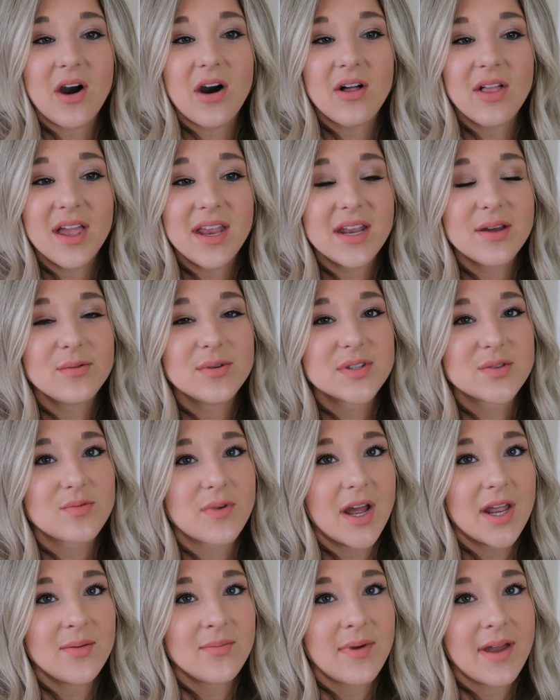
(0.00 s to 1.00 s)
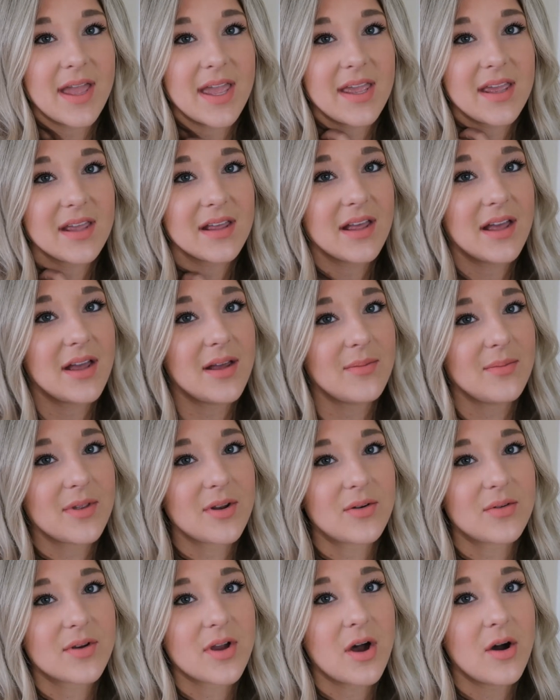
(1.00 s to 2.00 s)
All I did was run my
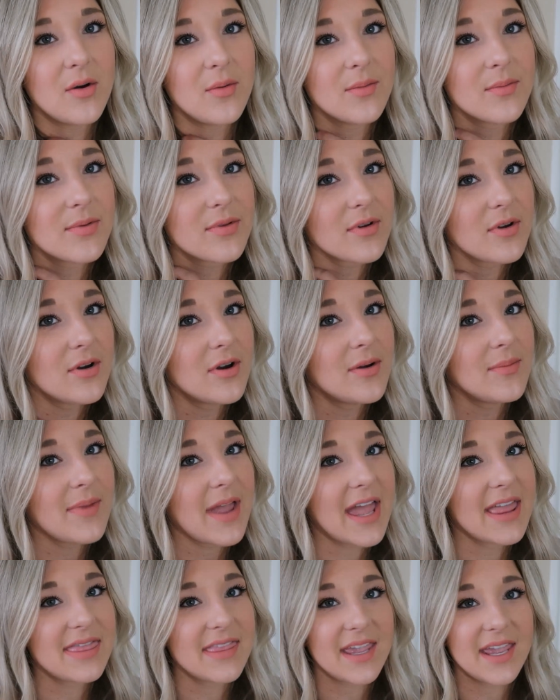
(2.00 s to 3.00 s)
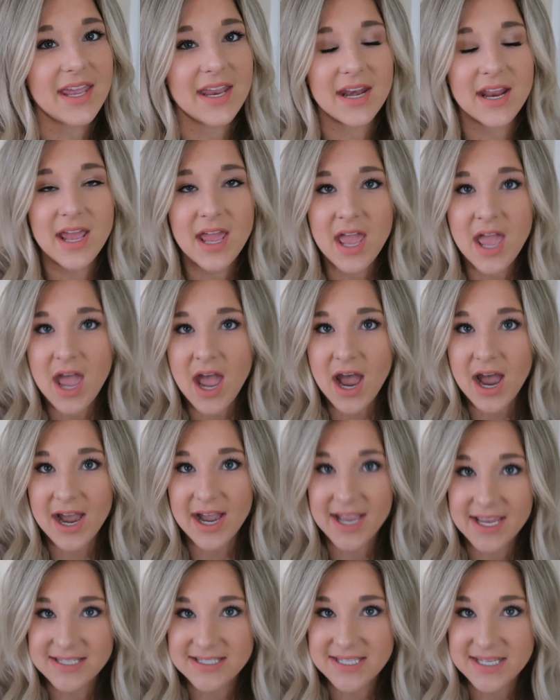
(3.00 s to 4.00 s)
little comb through them, and then
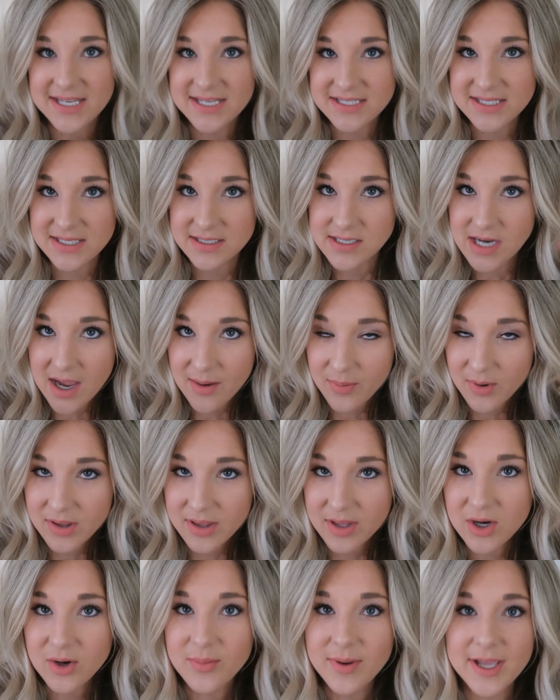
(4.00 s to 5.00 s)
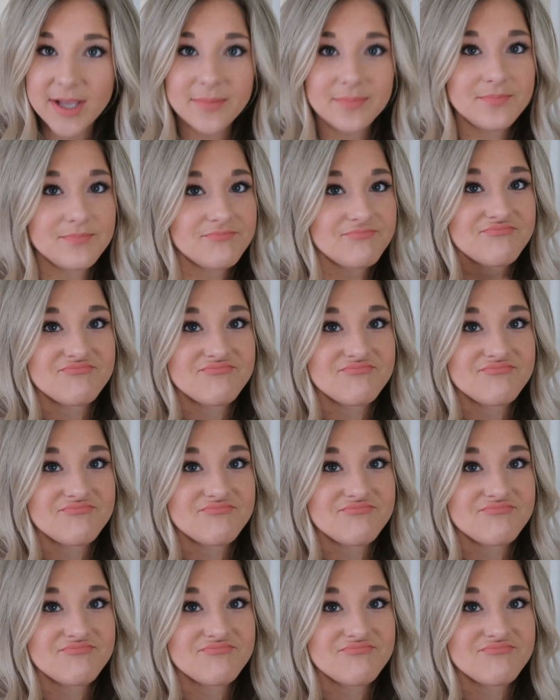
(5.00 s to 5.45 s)
I teased the top a little bit.